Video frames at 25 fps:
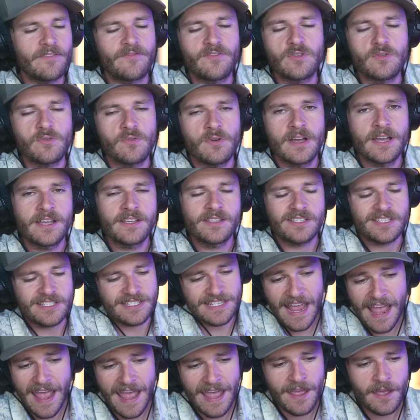But if you
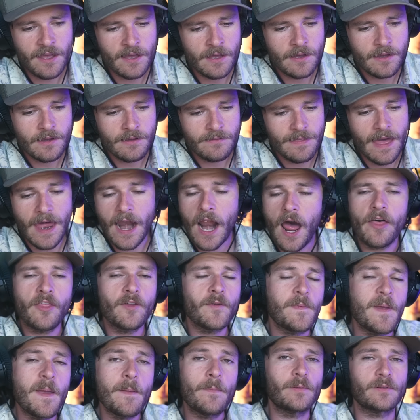say that
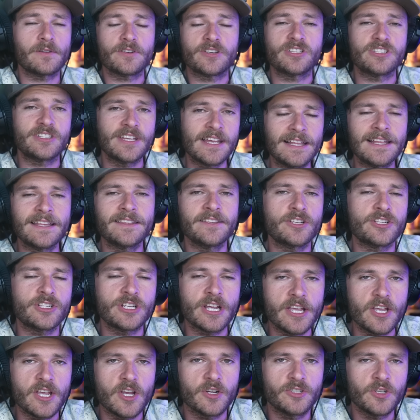other people are stealing the
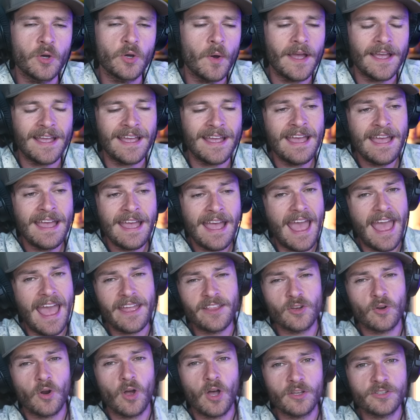shit you're doing
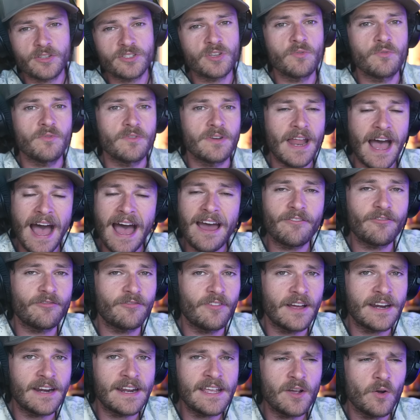and you're also not
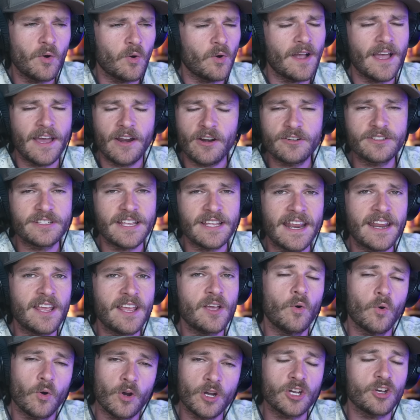funny or
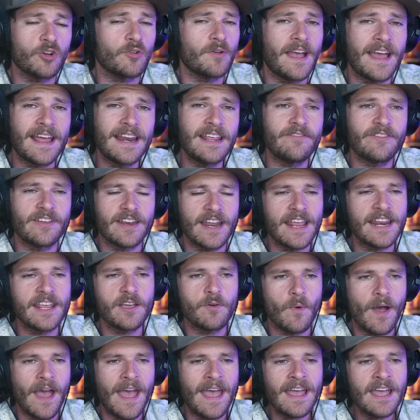entertaining or creative in
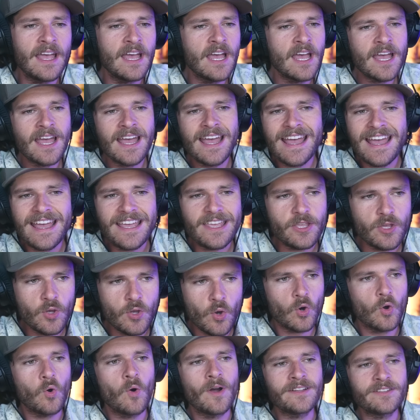any way,
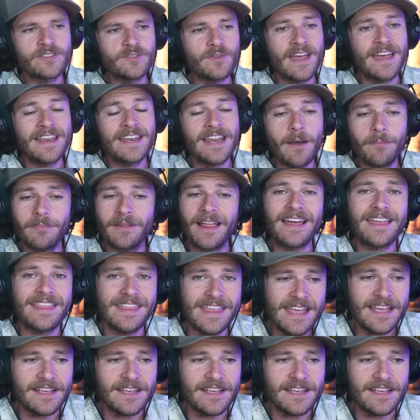you're going to end up like